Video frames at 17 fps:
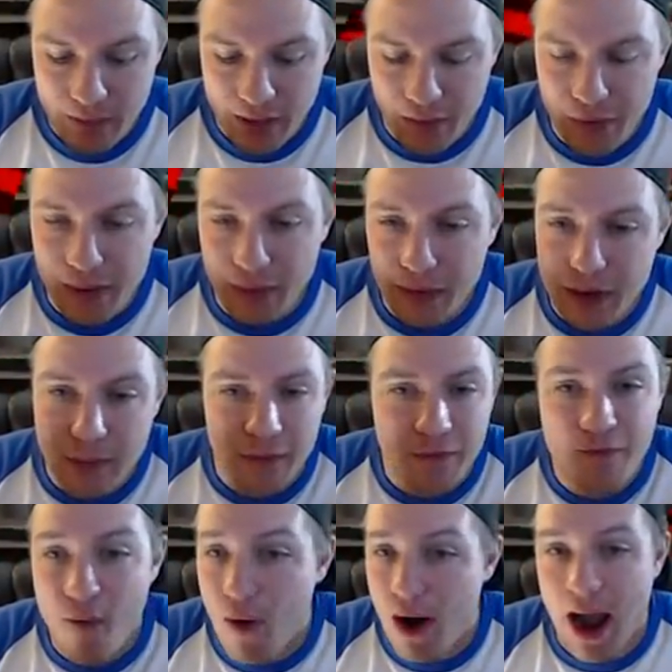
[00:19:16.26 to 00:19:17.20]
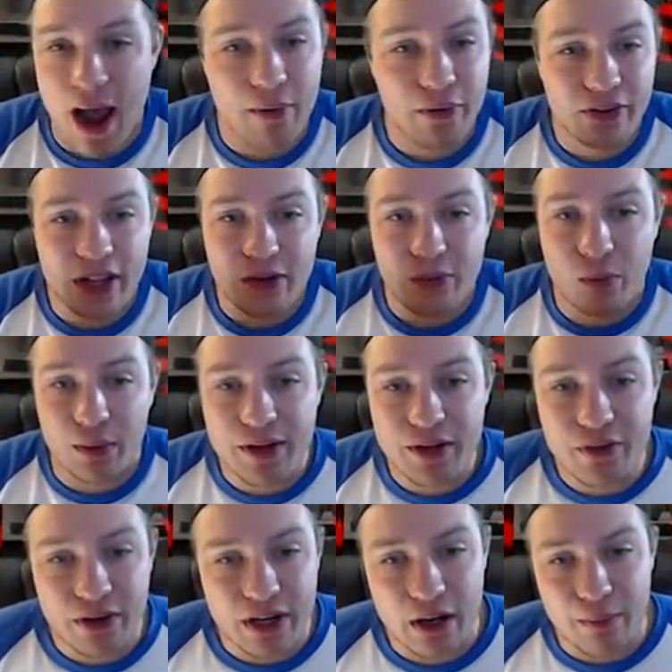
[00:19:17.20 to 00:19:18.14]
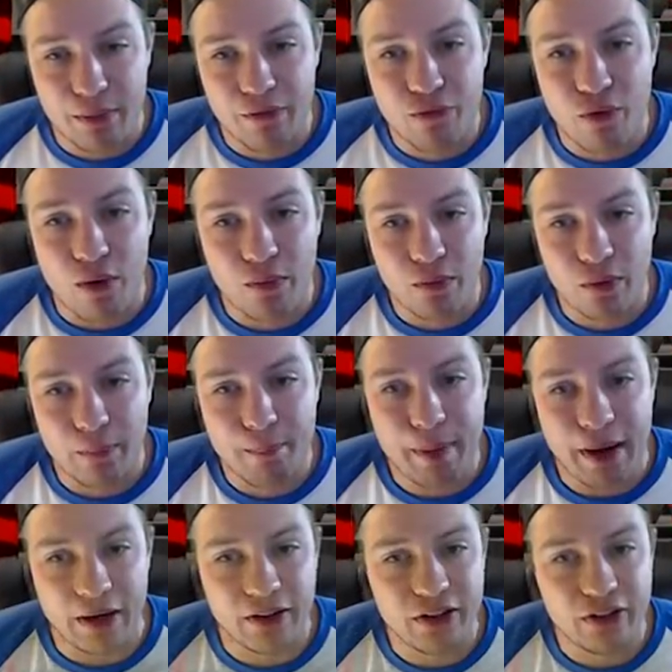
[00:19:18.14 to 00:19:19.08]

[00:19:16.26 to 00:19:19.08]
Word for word: We were number four. I was like, what are we doing at number four when we're barely